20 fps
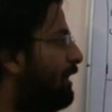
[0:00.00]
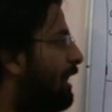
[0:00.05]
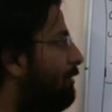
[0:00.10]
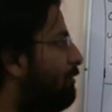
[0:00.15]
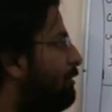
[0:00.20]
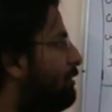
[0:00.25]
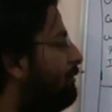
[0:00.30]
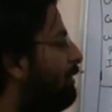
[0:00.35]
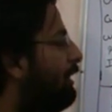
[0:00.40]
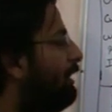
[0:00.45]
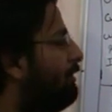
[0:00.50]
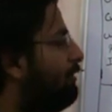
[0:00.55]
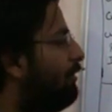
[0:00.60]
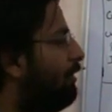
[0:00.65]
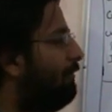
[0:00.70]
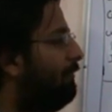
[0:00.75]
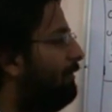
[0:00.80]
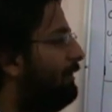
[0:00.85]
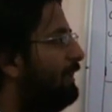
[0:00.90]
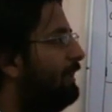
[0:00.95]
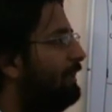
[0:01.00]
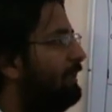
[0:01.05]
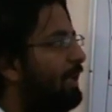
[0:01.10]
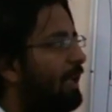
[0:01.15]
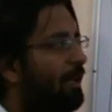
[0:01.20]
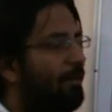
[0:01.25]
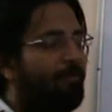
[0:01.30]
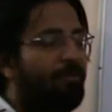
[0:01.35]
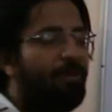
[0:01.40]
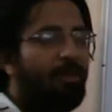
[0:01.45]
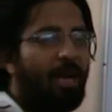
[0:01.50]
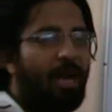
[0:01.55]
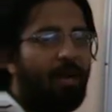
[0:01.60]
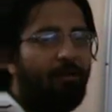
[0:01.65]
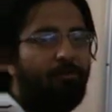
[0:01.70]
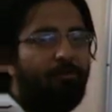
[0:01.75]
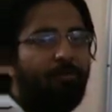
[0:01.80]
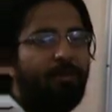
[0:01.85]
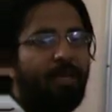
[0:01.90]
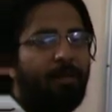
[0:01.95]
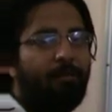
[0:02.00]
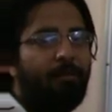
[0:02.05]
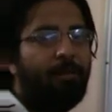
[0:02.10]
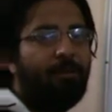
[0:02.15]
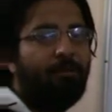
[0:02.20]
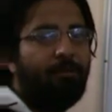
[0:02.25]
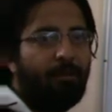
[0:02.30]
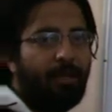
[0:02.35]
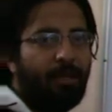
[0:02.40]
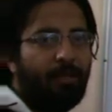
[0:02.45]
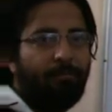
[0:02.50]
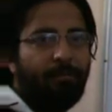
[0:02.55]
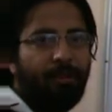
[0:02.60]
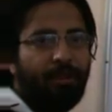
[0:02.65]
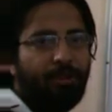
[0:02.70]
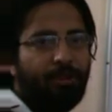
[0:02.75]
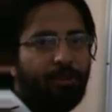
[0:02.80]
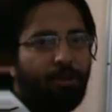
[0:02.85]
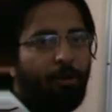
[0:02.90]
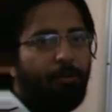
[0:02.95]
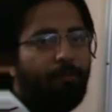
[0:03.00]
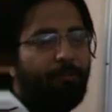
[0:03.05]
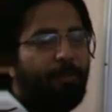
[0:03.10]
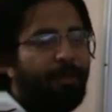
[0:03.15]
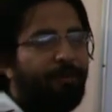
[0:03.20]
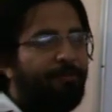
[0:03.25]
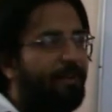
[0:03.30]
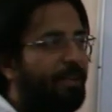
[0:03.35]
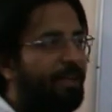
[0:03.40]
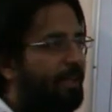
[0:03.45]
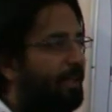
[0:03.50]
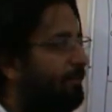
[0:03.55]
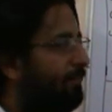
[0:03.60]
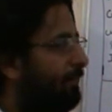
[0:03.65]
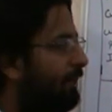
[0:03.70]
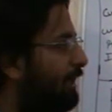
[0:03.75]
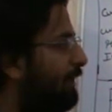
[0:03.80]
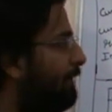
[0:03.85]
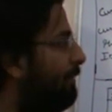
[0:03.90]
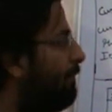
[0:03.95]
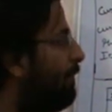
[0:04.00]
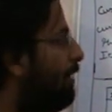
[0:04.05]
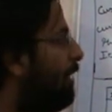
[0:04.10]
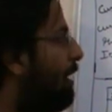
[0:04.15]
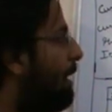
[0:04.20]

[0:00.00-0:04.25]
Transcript: I was quite confident that we, I would be able to run my shop effectively